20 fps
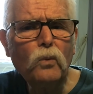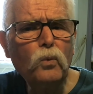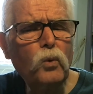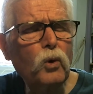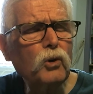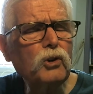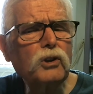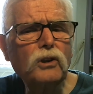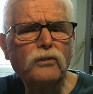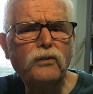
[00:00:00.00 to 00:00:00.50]

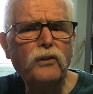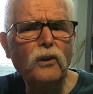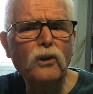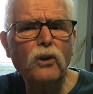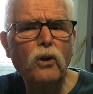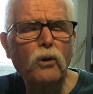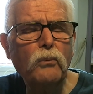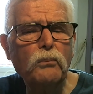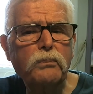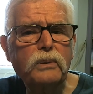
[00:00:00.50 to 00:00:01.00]

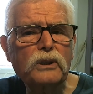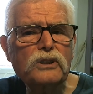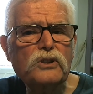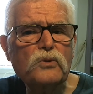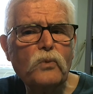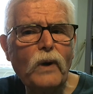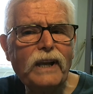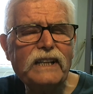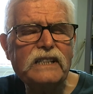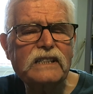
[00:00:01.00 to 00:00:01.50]
wonderful
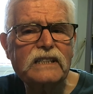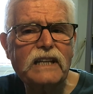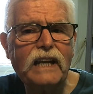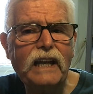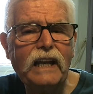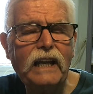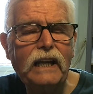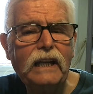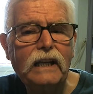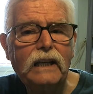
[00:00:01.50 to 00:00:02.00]
Humpless
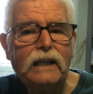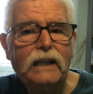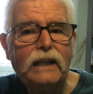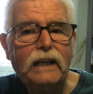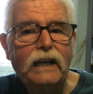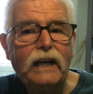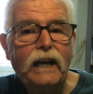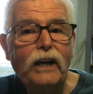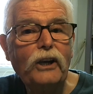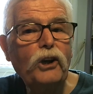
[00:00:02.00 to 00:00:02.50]
Wednesday.
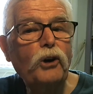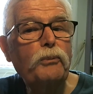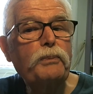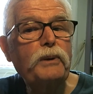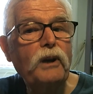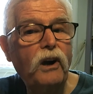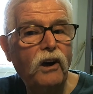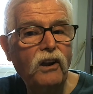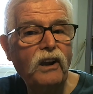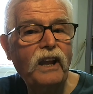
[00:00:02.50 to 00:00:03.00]
I
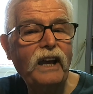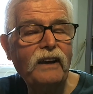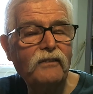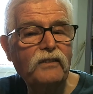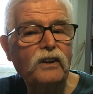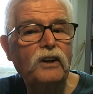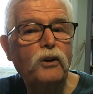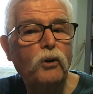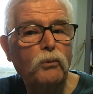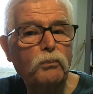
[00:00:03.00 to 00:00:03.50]
hope you all
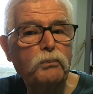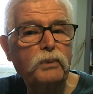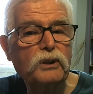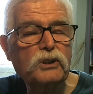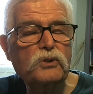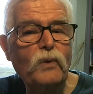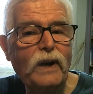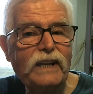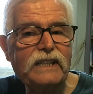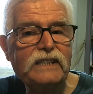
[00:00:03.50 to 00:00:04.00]
have a
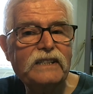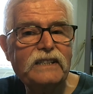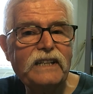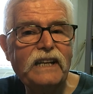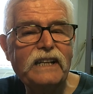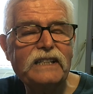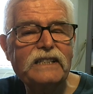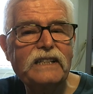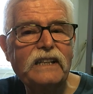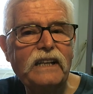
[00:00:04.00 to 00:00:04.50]
Humpless
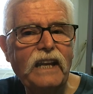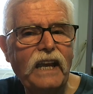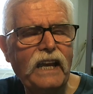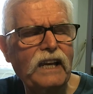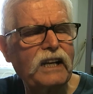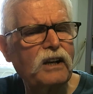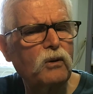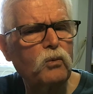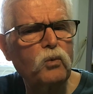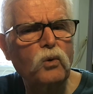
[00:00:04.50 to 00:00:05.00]
Wednesday
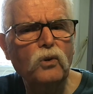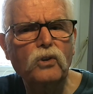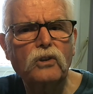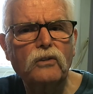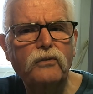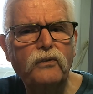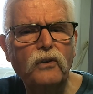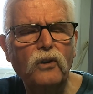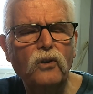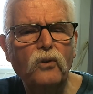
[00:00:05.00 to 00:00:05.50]
today and a
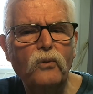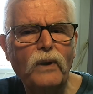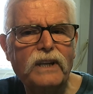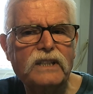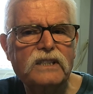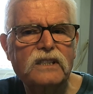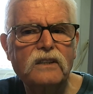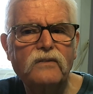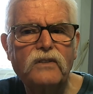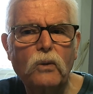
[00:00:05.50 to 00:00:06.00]
wonderful
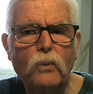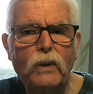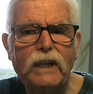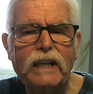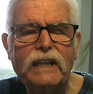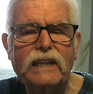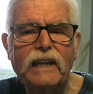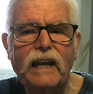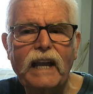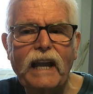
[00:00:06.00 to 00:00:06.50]
rest of your
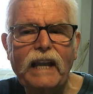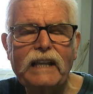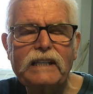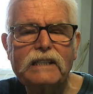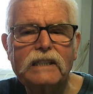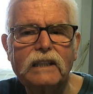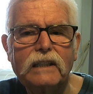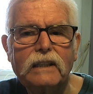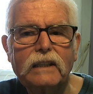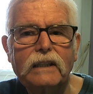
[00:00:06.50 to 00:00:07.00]
week
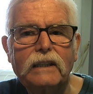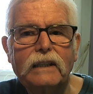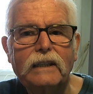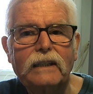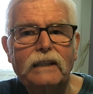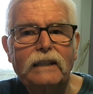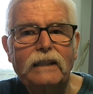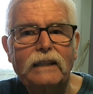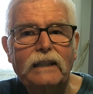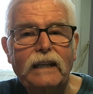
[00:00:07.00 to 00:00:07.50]
ahead.
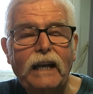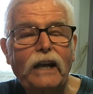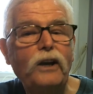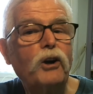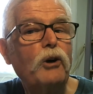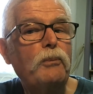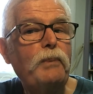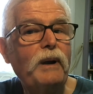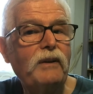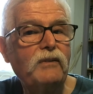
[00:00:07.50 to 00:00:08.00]
I
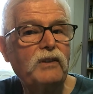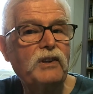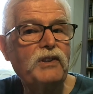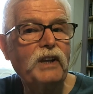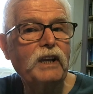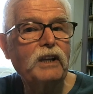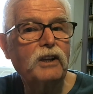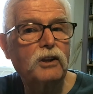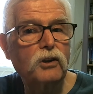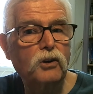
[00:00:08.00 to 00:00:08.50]
hope
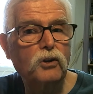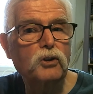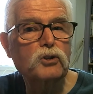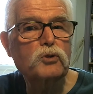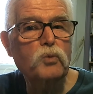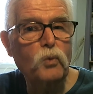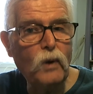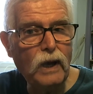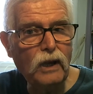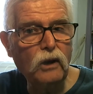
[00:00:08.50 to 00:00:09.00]
everything
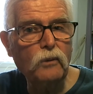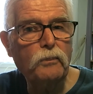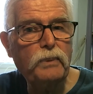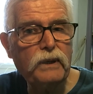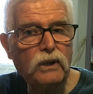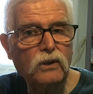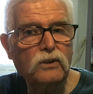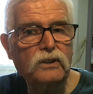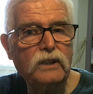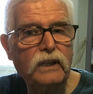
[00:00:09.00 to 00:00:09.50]
goes well
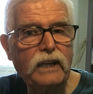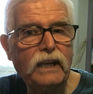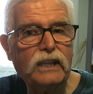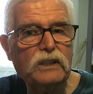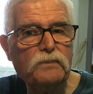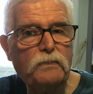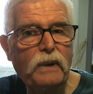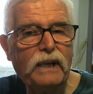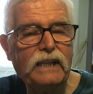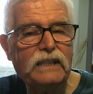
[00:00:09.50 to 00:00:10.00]
beyond your
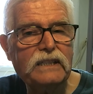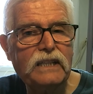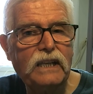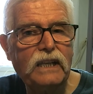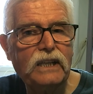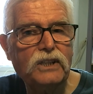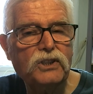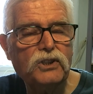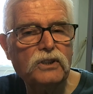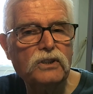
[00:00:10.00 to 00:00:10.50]

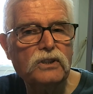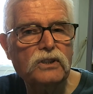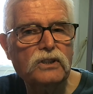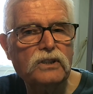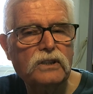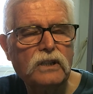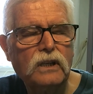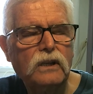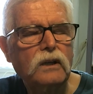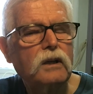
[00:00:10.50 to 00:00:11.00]

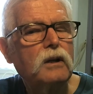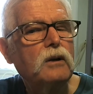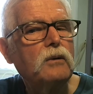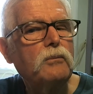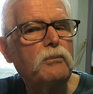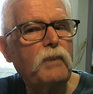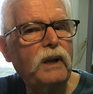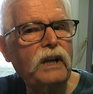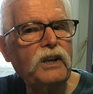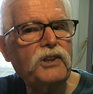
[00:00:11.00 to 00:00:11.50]
expectations.
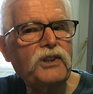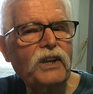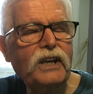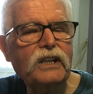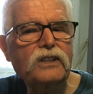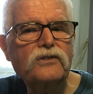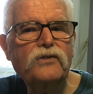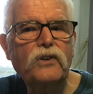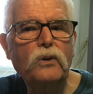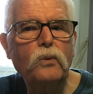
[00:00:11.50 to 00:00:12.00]
Many
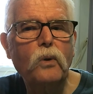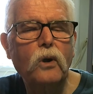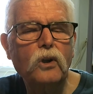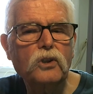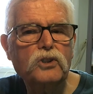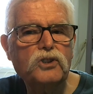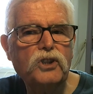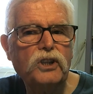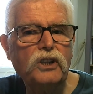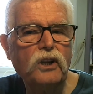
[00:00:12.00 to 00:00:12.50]
thanks for
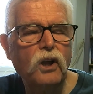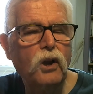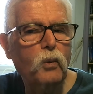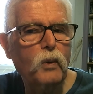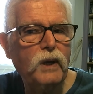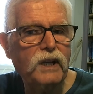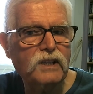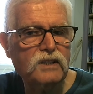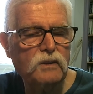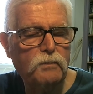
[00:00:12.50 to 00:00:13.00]
watching,
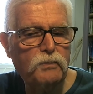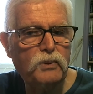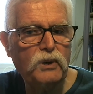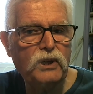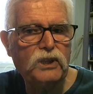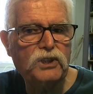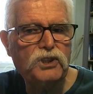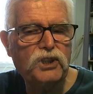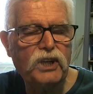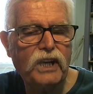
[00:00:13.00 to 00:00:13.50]
always
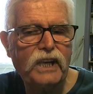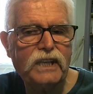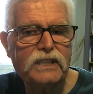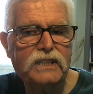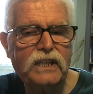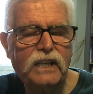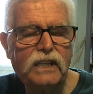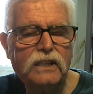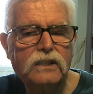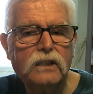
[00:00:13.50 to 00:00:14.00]

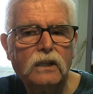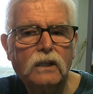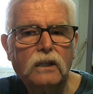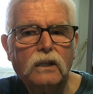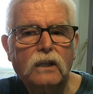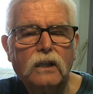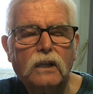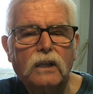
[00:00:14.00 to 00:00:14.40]
appreciated.